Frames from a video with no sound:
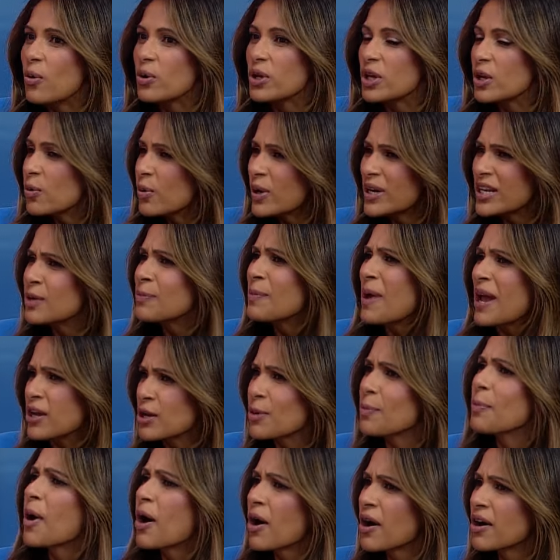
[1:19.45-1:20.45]
you know, when you
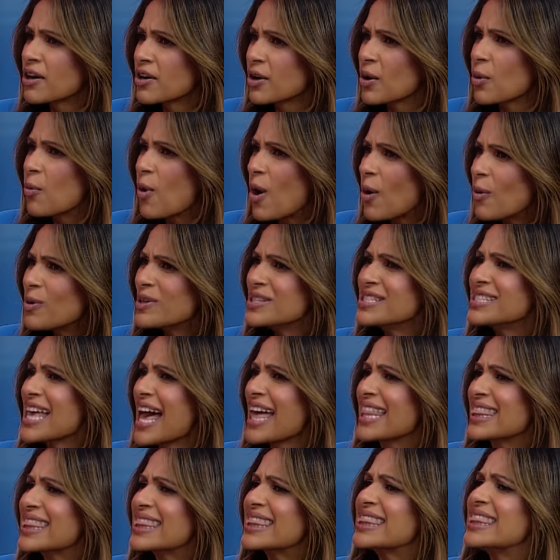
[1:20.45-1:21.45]
met your partner, what was
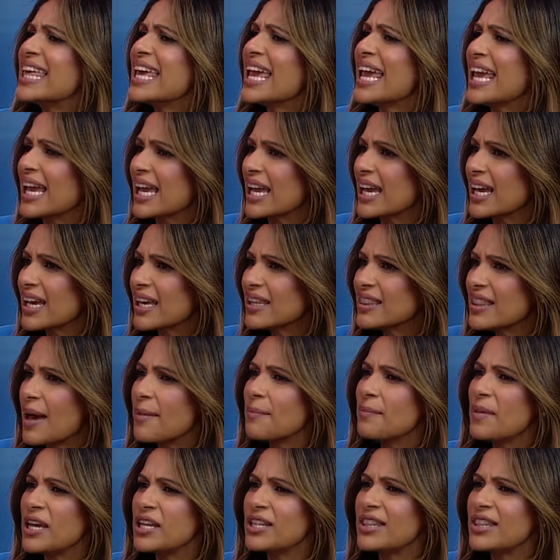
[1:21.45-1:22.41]
that thing that right.